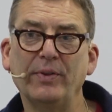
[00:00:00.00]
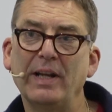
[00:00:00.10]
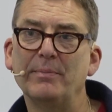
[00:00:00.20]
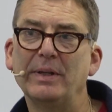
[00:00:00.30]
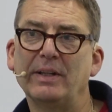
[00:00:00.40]

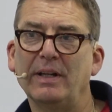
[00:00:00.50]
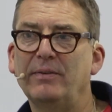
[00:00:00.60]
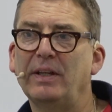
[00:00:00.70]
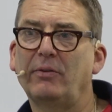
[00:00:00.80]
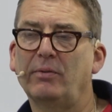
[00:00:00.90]
element that I
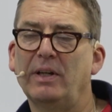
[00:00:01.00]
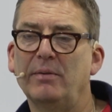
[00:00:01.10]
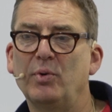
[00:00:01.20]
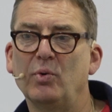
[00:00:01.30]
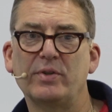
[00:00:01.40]
think is really
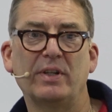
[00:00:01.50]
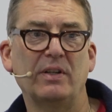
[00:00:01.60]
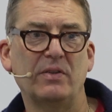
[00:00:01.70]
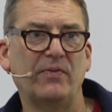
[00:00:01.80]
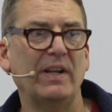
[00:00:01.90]
important
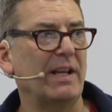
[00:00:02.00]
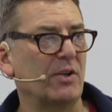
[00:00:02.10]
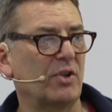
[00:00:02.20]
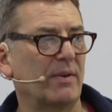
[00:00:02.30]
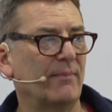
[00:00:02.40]
is finish.